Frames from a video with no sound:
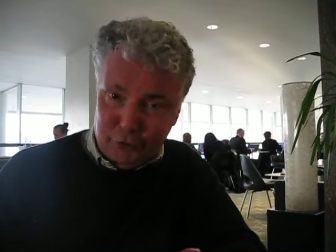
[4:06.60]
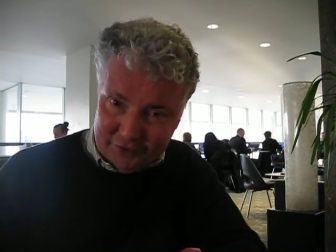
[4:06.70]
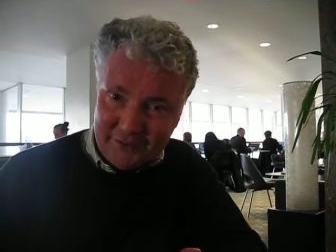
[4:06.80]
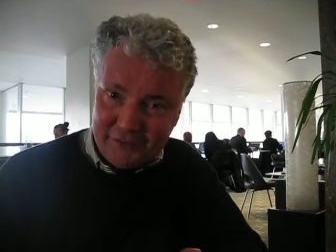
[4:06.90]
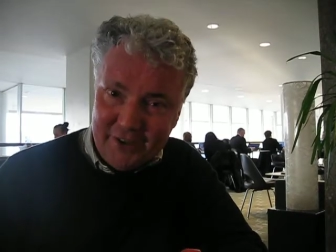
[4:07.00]

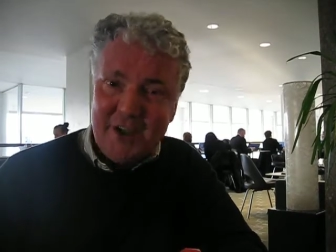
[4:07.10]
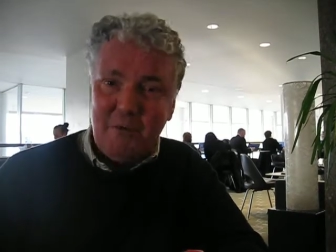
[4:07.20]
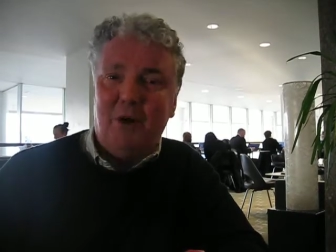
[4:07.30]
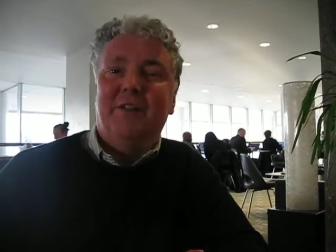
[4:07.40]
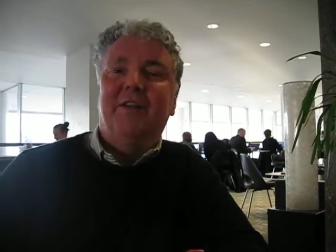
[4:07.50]
audience
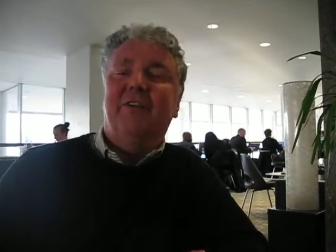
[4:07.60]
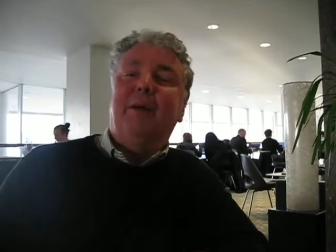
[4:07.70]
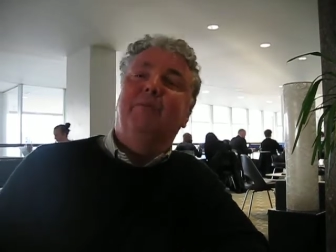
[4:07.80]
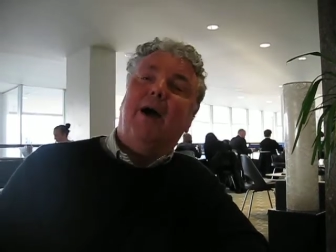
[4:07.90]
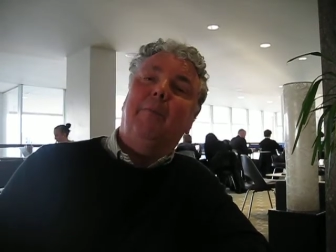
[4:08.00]
while at the
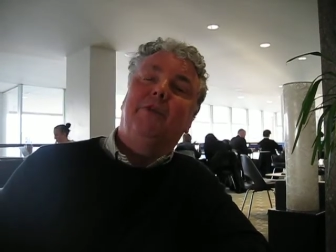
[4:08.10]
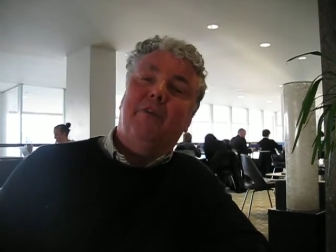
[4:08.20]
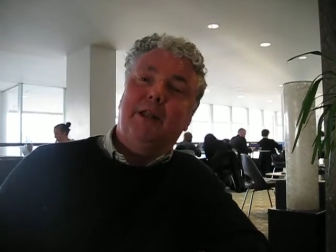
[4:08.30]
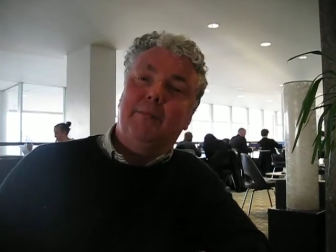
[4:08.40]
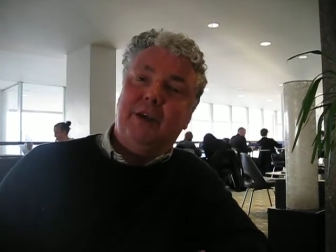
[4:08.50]
same time
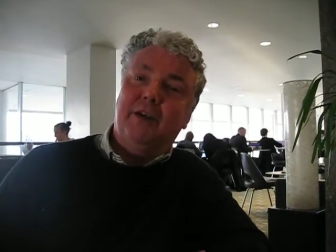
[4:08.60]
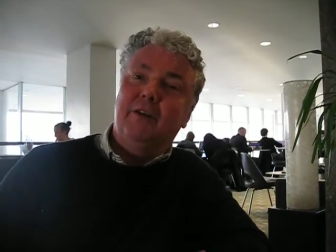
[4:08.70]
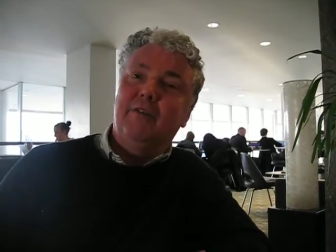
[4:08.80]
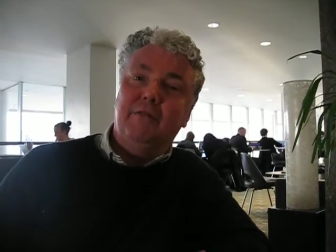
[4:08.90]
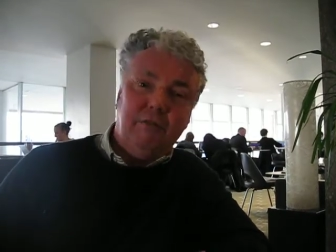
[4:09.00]
developing
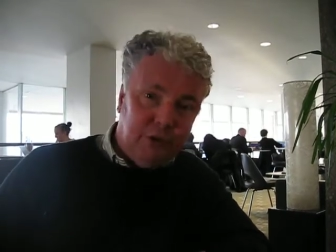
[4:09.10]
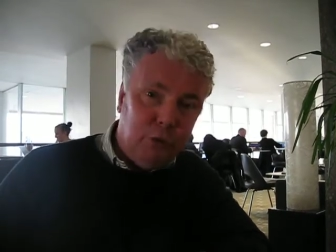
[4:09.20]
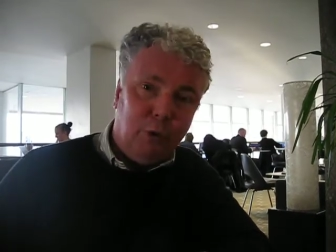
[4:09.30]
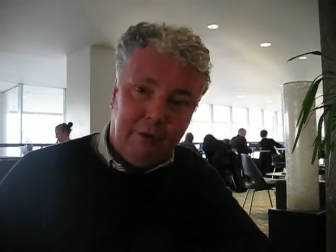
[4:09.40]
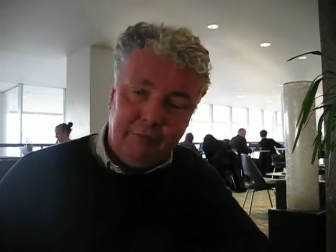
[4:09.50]

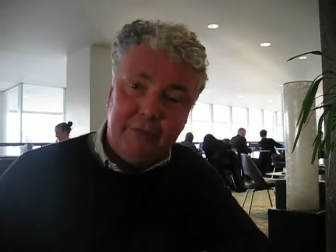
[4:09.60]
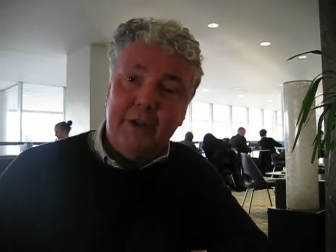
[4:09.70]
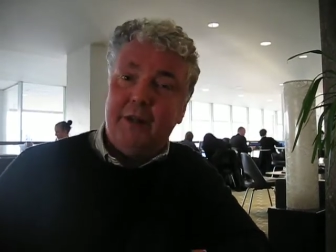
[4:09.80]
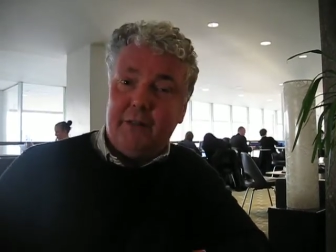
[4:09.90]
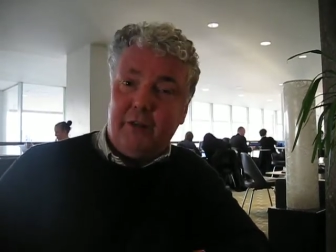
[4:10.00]
new ones.
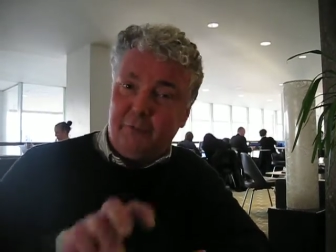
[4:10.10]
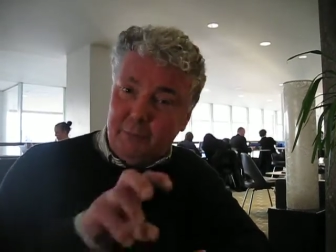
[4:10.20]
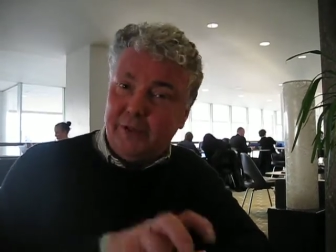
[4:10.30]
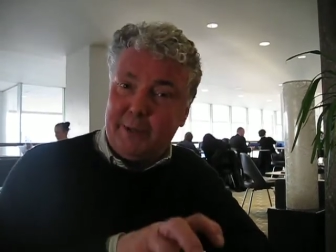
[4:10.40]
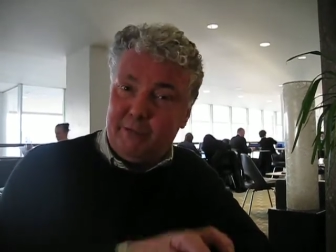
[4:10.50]
Those
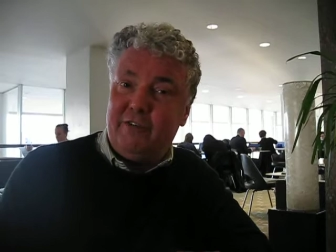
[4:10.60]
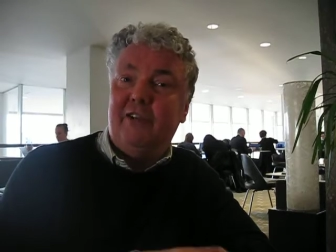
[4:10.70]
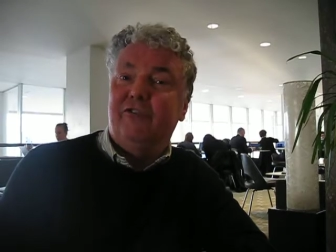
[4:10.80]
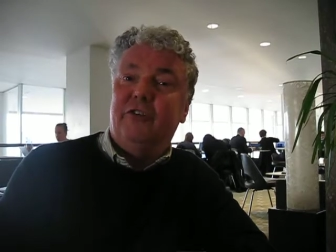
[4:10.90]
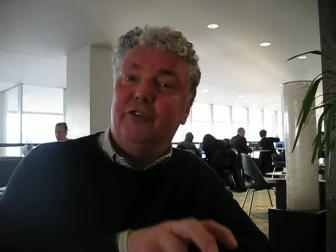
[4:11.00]
music
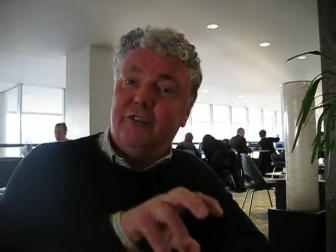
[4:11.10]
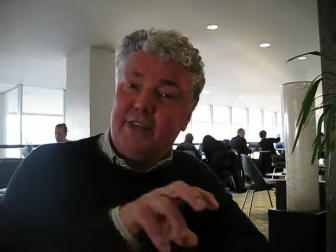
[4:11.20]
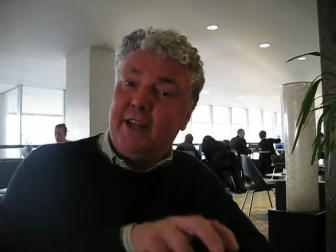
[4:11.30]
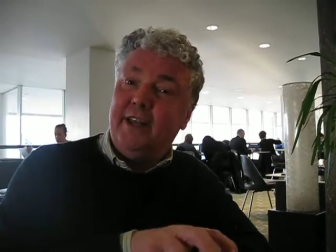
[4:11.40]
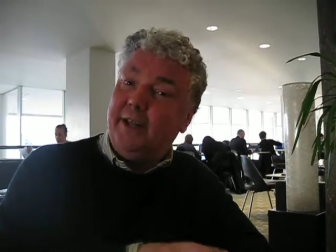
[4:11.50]
professionals and
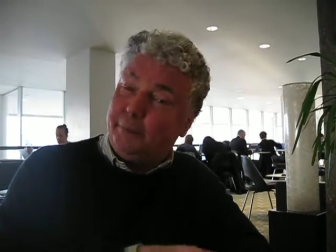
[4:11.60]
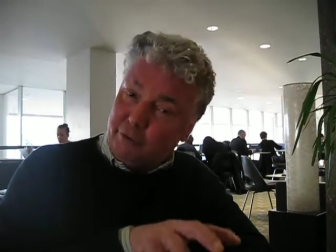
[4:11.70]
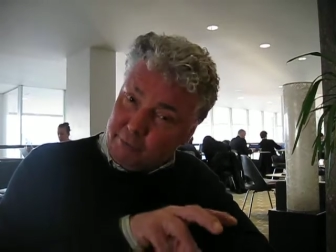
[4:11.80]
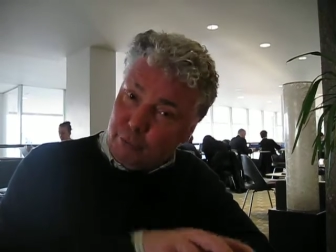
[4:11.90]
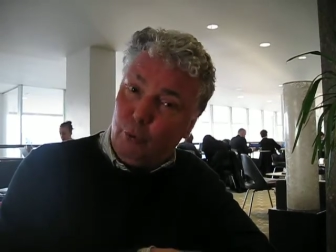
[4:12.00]
their needs
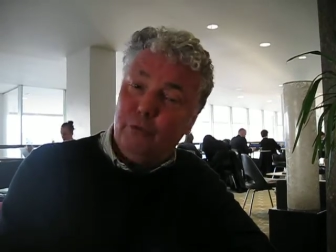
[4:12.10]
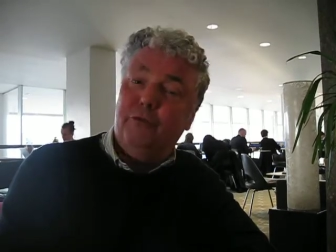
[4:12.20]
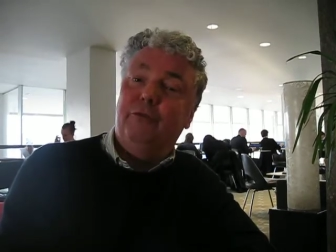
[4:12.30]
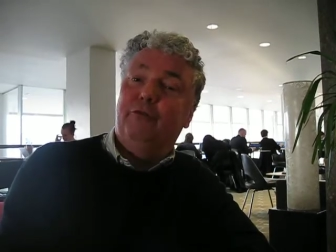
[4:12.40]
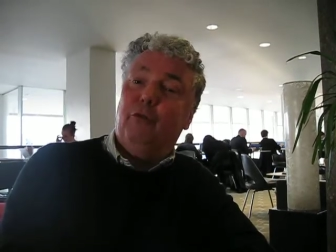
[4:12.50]
were
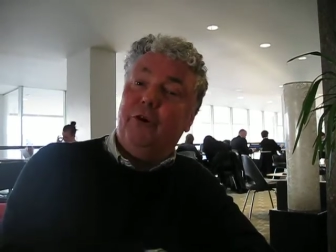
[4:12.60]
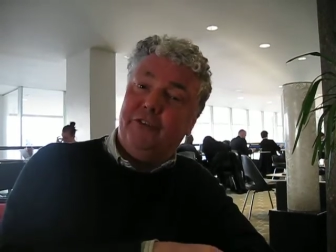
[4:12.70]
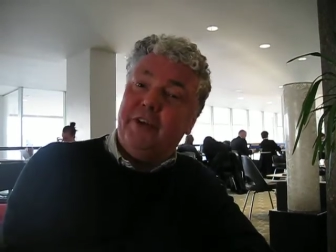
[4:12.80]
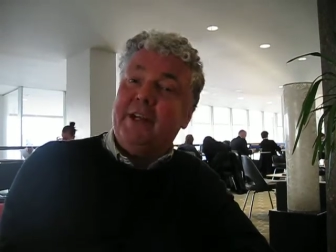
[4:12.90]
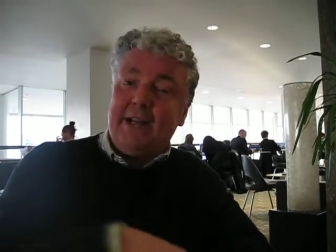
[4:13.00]
important for
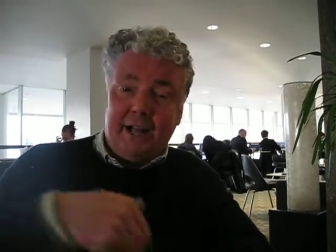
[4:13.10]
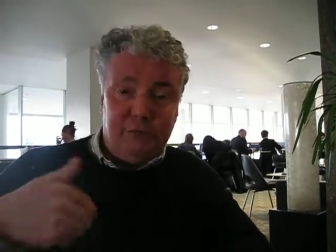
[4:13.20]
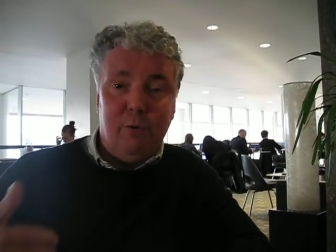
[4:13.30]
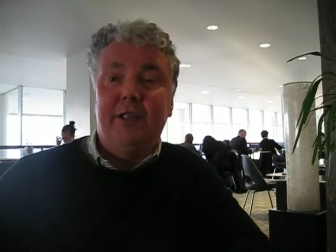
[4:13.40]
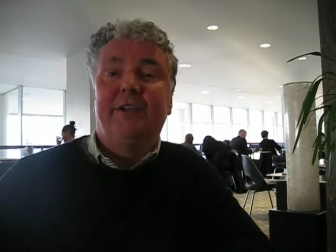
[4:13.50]
us
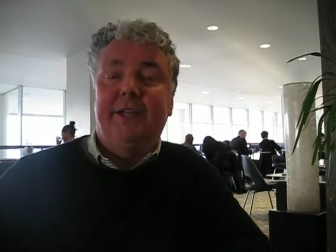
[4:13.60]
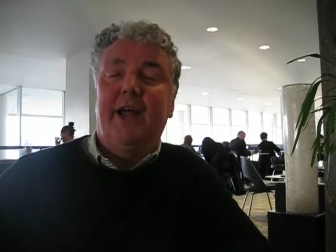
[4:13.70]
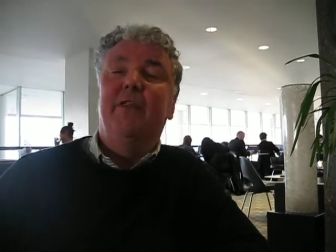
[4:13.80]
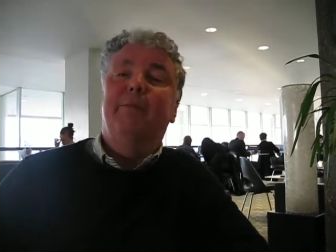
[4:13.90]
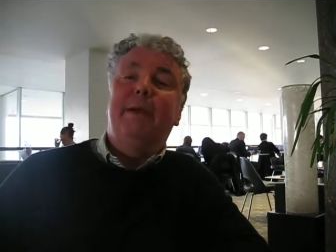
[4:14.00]
as well as the
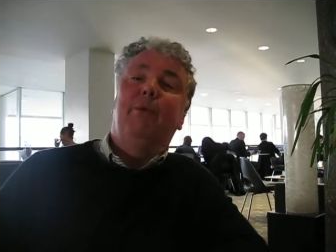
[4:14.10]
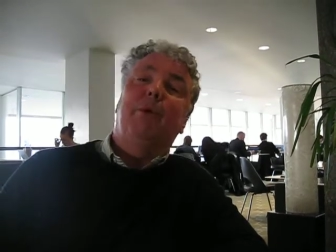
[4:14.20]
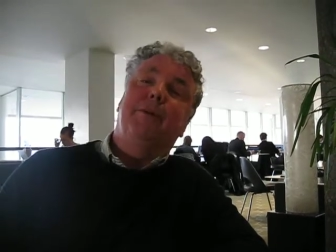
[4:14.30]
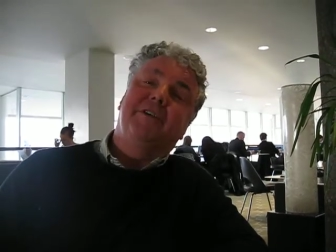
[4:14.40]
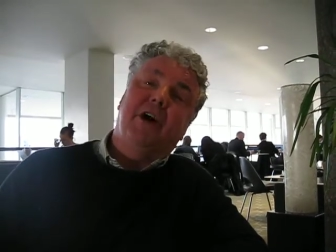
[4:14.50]
other people
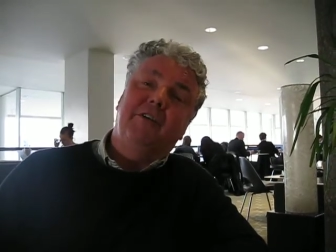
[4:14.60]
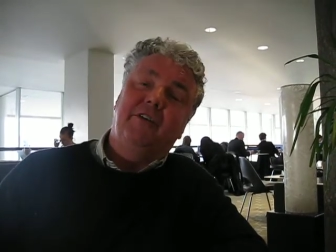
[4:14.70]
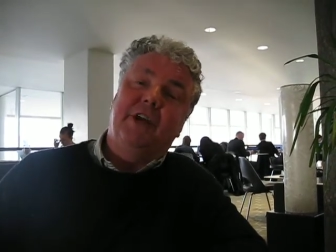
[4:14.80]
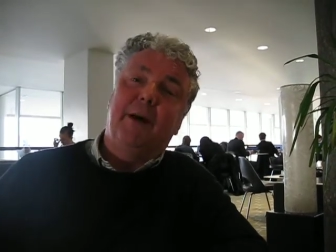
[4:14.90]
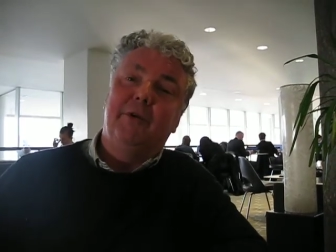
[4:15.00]
we were starting
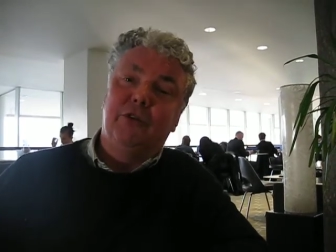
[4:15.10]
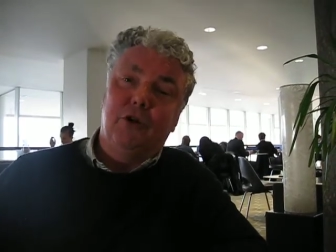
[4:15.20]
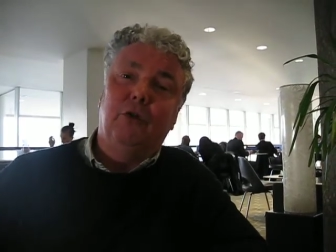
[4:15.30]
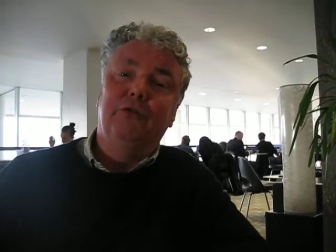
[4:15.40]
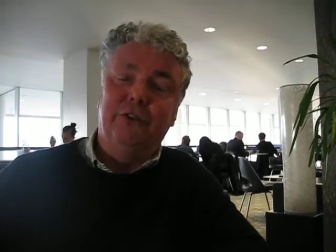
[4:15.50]
to come into
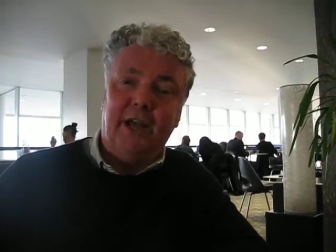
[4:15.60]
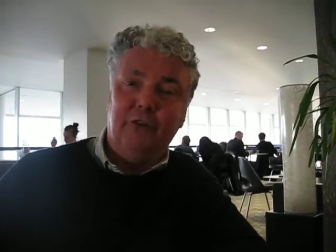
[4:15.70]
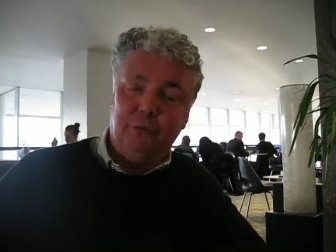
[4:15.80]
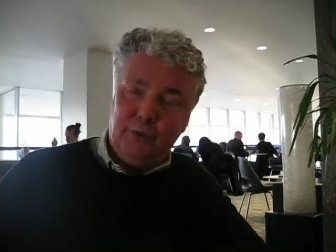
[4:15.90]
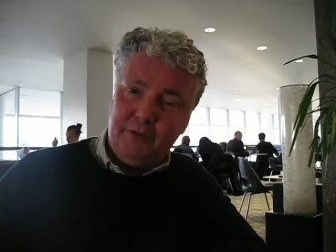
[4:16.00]

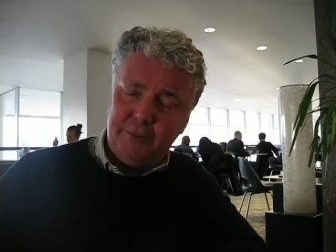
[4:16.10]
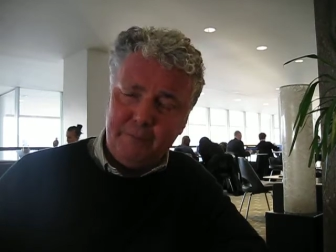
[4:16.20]
contact with